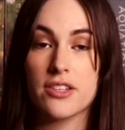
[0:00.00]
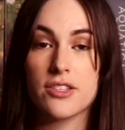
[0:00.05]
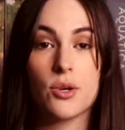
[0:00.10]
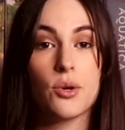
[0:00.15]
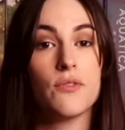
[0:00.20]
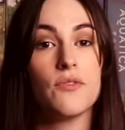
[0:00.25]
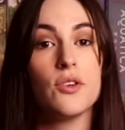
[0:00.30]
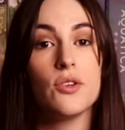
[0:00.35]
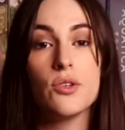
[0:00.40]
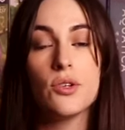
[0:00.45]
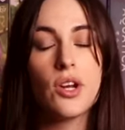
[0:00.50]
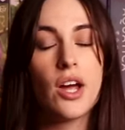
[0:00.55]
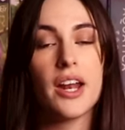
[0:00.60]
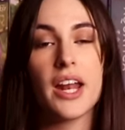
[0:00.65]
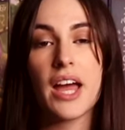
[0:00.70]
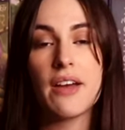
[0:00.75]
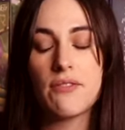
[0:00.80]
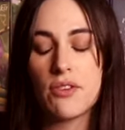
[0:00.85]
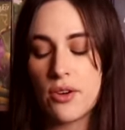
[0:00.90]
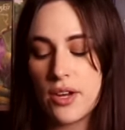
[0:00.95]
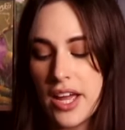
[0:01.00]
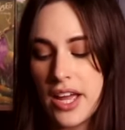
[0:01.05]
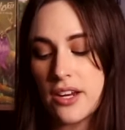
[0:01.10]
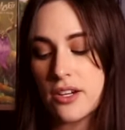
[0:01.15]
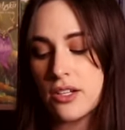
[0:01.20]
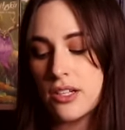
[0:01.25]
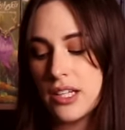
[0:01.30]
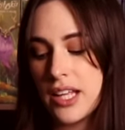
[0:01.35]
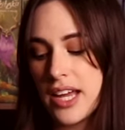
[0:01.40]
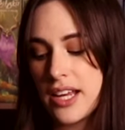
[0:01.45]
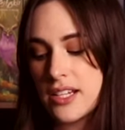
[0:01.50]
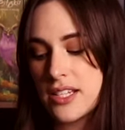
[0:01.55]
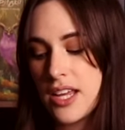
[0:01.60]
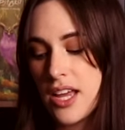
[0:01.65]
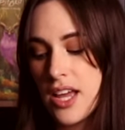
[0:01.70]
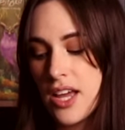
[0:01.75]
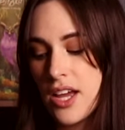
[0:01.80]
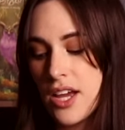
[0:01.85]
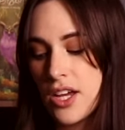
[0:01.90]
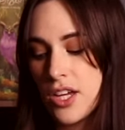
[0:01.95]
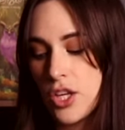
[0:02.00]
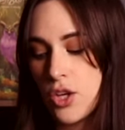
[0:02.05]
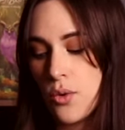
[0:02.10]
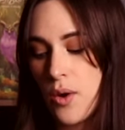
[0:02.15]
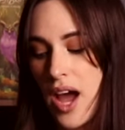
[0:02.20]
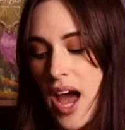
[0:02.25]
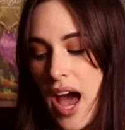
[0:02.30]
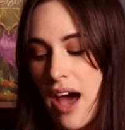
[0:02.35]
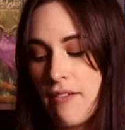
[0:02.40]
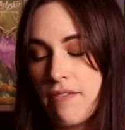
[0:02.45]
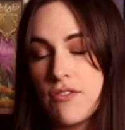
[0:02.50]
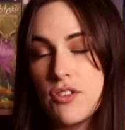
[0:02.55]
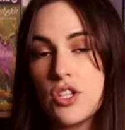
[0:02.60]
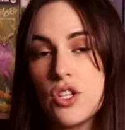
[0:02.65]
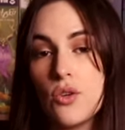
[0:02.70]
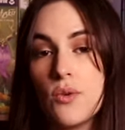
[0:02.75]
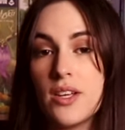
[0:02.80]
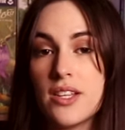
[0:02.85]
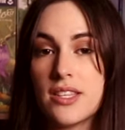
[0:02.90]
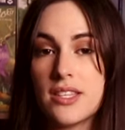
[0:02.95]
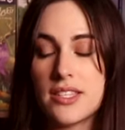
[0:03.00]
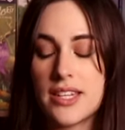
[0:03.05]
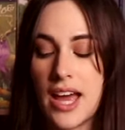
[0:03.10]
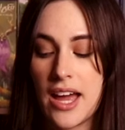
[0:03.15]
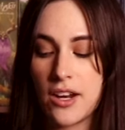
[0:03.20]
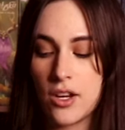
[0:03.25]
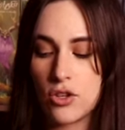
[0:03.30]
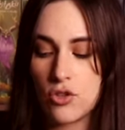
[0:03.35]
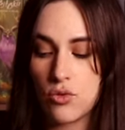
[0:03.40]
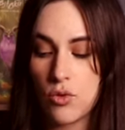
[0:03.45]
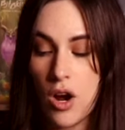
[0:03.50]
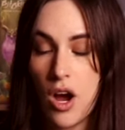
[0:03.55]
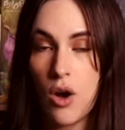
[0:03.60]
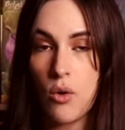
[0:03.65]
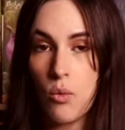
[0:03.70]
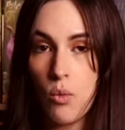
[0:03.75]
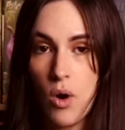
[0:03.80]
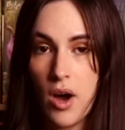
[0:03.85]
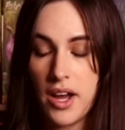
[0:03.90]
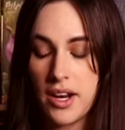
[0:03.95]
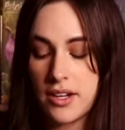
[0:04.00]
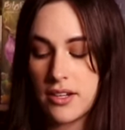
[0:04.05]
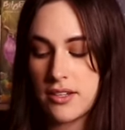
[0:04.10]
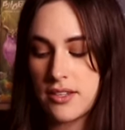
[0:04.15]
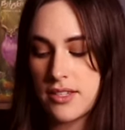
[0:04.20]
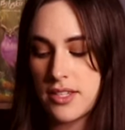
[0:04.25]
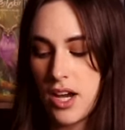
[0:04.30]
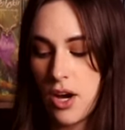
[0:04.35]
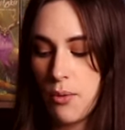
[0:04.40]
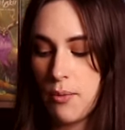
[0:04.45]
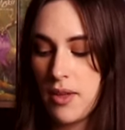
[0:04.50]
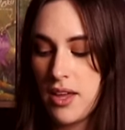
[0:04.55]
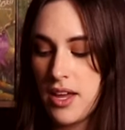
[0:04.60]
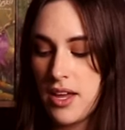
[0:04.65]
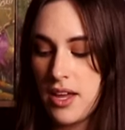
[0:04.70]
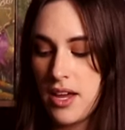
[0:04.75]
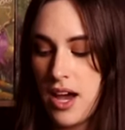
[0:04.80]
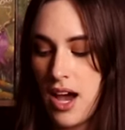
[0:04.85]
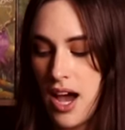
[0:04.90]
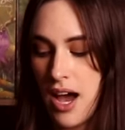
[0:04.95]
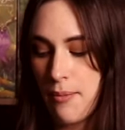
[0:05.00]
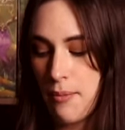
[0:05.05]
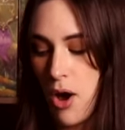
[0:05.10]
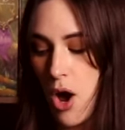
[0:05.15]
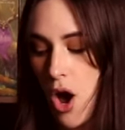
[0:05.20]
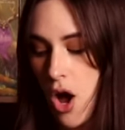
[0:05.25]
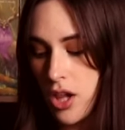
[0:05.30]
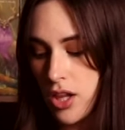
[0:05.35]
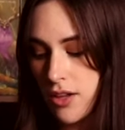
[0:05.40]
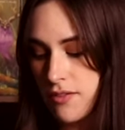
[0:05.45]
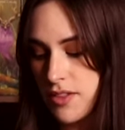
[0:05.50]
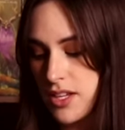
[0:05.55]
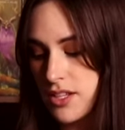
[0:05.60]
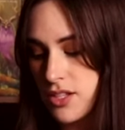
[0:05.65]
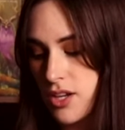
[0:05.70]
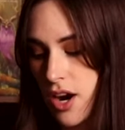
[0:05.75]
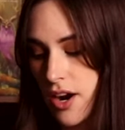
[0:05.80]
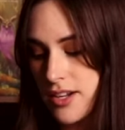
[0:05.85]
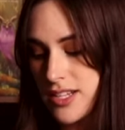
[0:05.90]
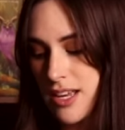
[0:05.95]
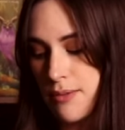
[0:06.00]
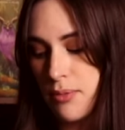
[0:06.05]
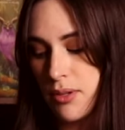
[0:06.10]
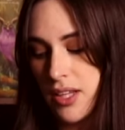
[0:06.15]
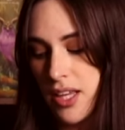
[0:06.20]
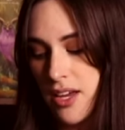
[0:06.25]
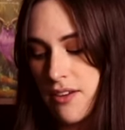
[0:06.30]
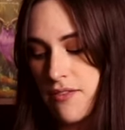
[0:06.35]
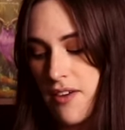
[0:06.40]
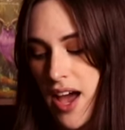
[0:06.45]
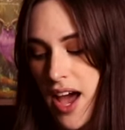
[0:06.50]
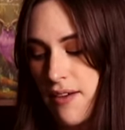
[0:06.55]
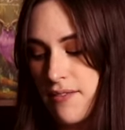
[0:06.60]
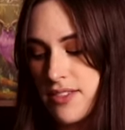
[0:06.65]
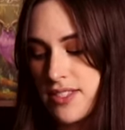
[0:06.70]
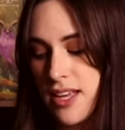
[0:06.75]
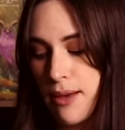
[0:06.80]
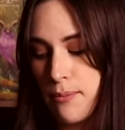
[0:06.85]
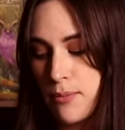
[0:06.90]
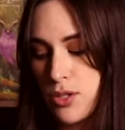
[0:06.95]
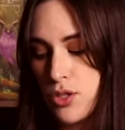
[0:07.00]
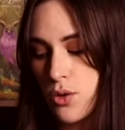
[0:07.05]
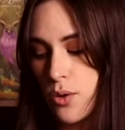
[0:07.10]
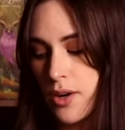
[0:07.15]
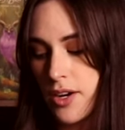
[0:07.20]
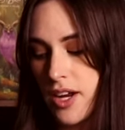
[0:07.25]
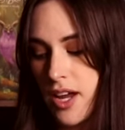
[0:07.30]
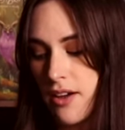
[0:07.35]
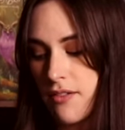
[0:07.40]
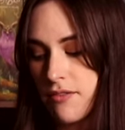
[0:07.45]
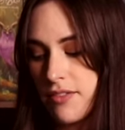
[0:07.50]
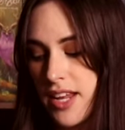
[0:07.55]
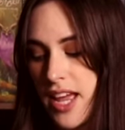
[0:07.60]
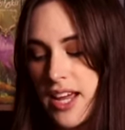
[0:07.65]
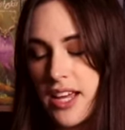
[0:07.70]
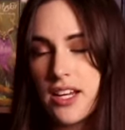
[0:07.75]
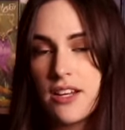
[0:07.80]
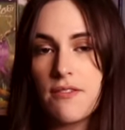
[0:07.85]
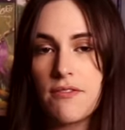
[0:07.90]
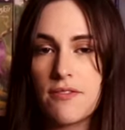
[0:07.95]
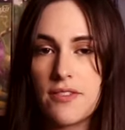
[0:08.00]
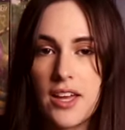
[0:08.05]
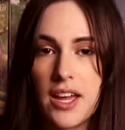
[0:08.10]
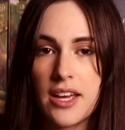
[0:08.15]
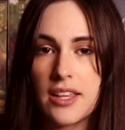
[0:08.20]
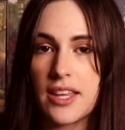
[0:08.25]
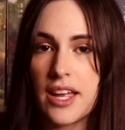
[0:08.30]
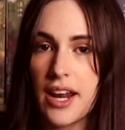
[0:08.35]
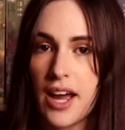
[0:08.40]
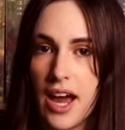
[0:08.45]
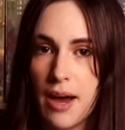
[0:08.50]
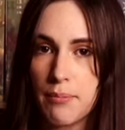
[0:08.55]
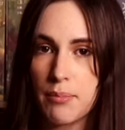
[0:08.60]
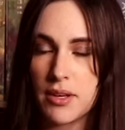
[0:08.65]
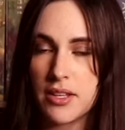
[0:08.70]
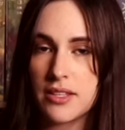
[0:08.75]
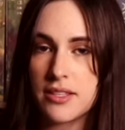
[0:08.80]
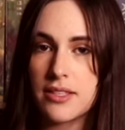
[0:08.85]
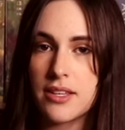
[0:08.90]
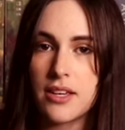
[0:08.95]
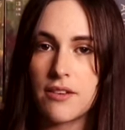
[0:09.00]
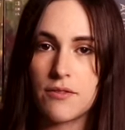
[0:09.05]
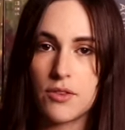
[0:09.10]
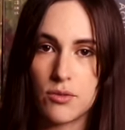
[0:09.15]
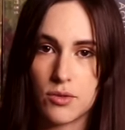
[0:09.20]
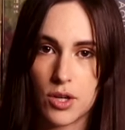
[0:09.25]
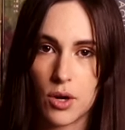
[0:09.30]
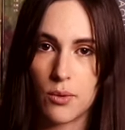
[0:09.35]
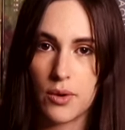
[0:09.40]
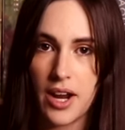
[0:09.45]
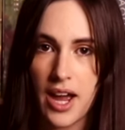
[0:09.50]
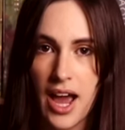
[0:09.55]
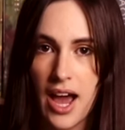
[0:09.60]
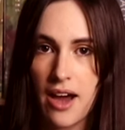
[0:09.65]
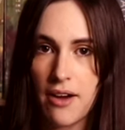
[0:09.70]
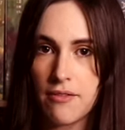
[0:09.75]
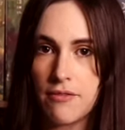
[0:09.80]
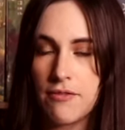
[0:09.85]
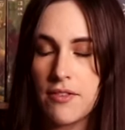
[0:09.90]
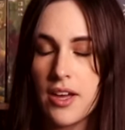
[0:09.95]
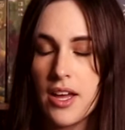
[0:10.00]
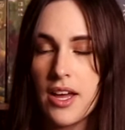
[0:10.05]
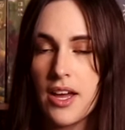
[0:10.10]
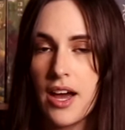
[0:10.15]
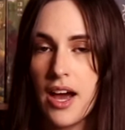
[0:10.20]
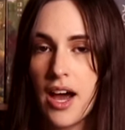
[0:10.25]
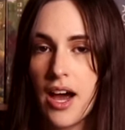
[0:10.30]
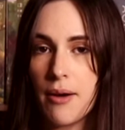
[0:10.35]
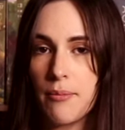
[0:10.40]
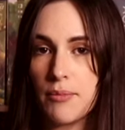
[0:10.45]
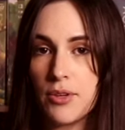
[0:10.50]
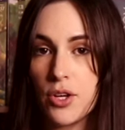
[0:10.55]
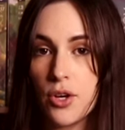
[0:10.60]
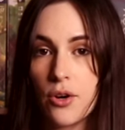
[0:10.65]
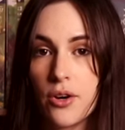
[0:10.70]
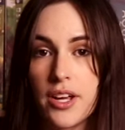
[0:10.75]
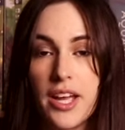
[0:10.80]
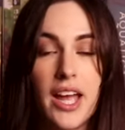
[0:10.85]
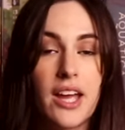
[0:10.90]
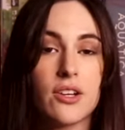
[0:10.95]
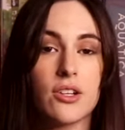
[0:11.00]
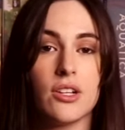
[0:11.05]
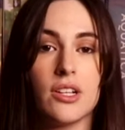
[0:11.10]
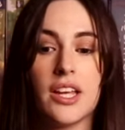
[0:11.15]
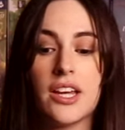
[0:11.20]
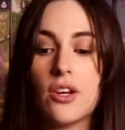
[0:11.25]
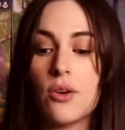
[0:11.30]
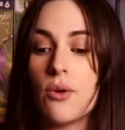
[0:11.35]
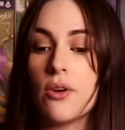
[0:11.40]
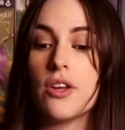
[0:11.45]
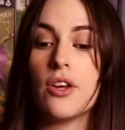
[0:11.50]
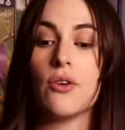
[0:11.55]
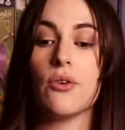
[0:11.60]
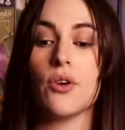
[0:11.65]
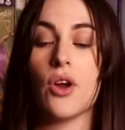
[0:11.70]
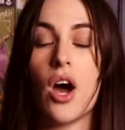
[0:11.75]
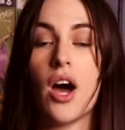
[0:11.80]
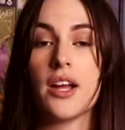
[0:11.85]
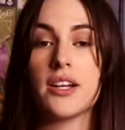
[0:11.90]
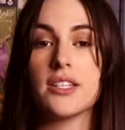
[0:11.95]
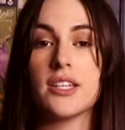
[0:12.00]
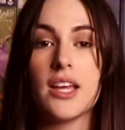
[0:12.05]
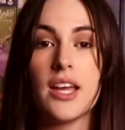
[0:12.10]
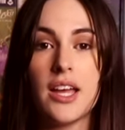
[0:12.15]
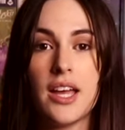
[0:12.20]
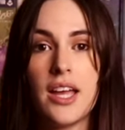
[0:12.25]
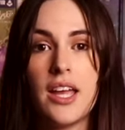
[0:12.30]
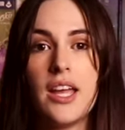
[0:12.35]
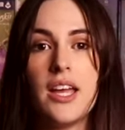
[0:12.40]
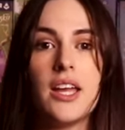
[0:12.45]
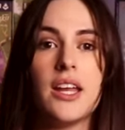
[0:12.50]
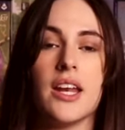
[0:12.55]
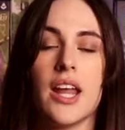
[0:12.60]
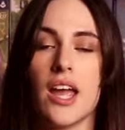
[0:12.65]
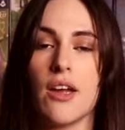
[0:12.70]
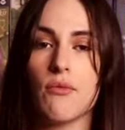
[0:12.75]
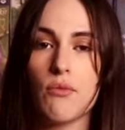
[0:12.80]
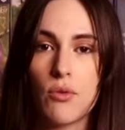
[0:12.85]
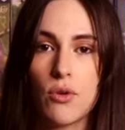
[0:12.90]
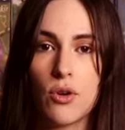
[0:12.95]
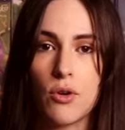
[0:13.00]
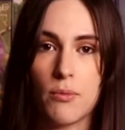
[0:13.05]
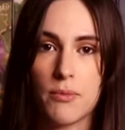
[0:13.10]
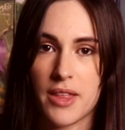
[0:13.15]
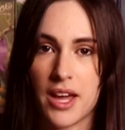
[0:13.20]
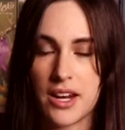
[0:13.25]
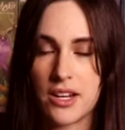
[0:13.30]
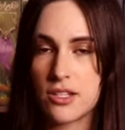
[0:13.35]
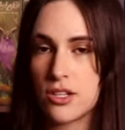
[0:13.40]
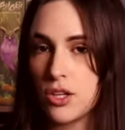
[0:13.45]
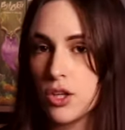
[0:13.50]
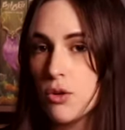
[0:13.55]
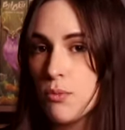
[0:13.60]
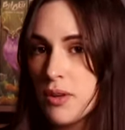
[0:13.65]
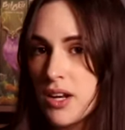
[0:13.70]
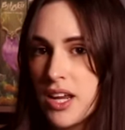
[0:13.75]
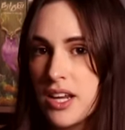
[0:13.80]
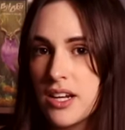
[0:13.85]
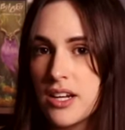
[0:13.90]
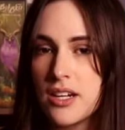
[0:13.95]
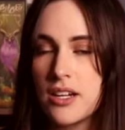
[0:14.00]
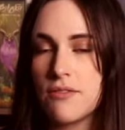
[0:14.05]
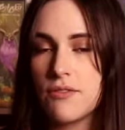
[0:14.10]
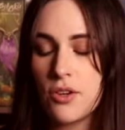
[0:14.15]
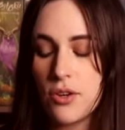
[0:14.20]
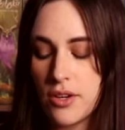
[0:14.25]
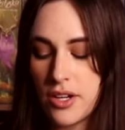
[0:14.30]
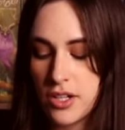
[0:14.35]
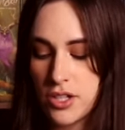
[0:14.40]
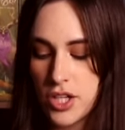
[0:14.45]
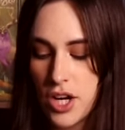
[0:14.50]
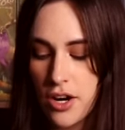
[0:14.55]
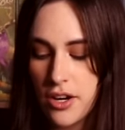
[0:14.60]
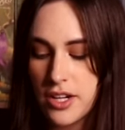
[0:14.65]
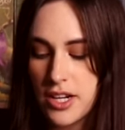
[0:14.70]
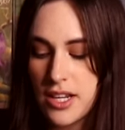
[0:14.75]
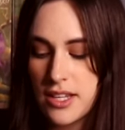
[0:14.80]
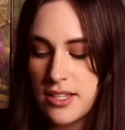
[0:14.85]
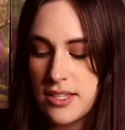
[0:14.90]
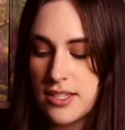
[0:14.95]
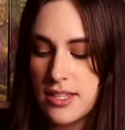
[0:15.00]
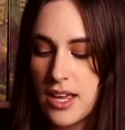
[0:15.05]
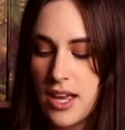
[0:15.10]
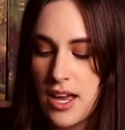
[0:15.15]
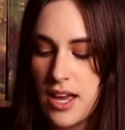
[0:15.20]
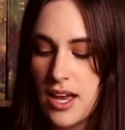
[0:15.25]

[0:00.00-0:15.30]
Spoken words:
So if you do not have your candle lit, you have to instead draw one. So all of these cards, I believe, have some sort of negative thing that happens if you don't have your candle lit, or you're not in a room that is illuminated if you're in darkness.